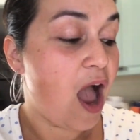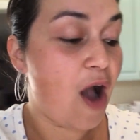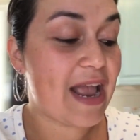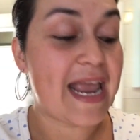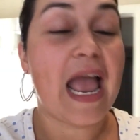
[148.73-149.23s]

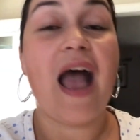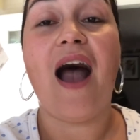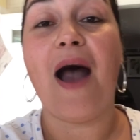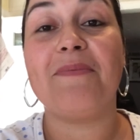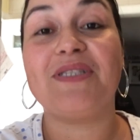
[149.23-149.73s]
Okay,
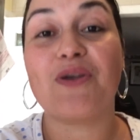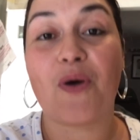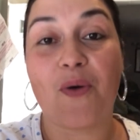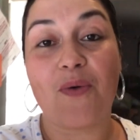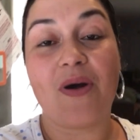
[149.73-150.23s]

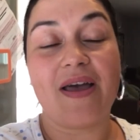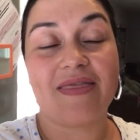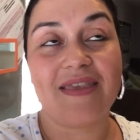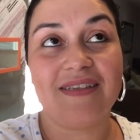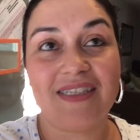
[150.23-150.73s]
so
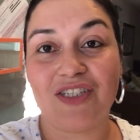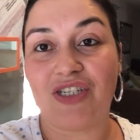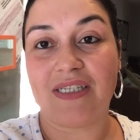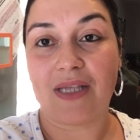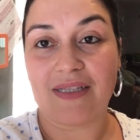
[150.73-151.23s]
this is
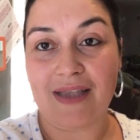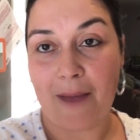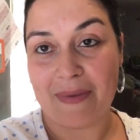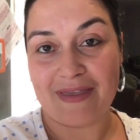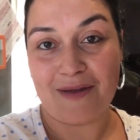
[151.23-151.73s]
just a
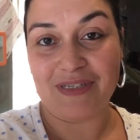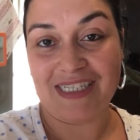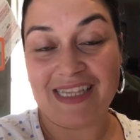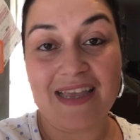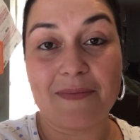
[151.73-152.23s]
topic that I was
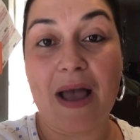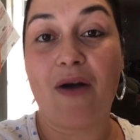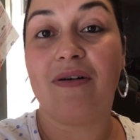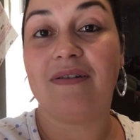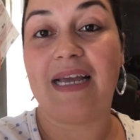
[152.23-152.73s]
just thinking
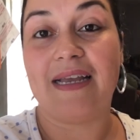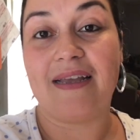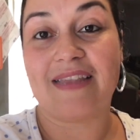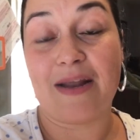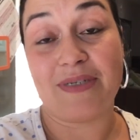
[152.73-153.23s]
about,
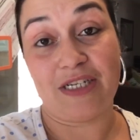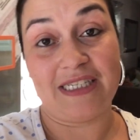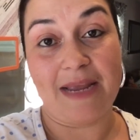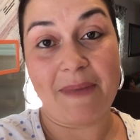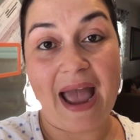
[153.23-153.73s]
like, that I wish I could
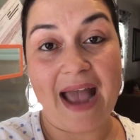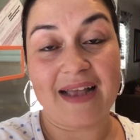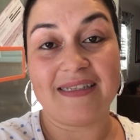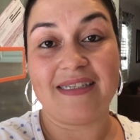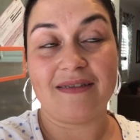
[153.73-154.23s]
take
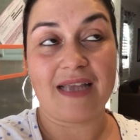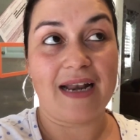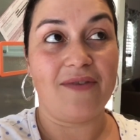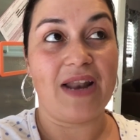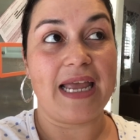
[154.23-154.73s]
back. And it's
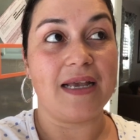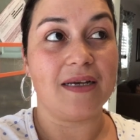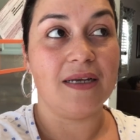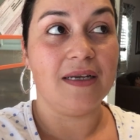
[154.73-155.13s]
kind of like,